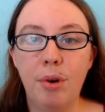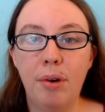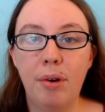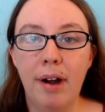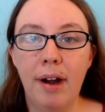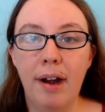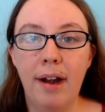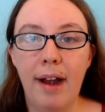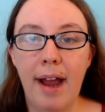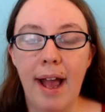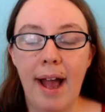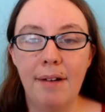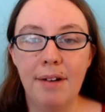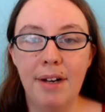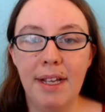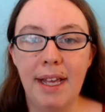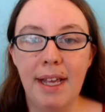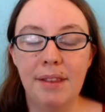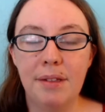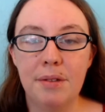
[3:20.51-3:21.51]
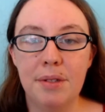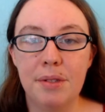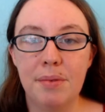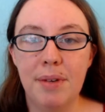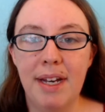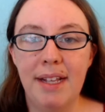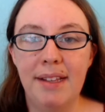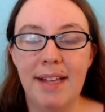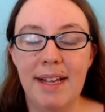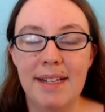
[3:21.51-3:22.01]
for how to get those
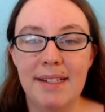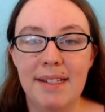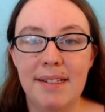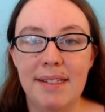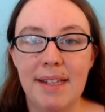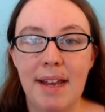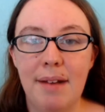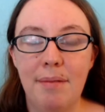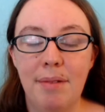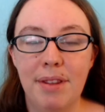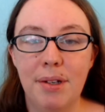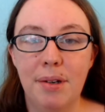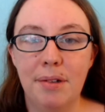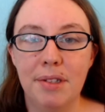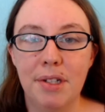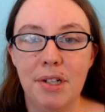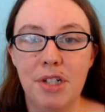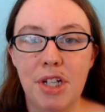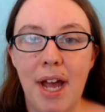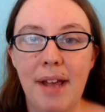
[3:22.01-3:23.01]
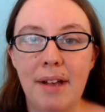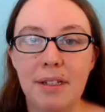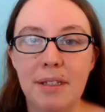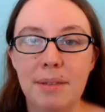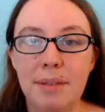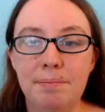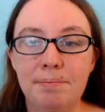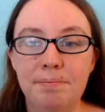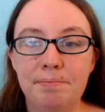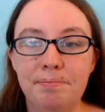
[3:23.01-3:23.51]
reading lessons in with the older child.
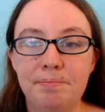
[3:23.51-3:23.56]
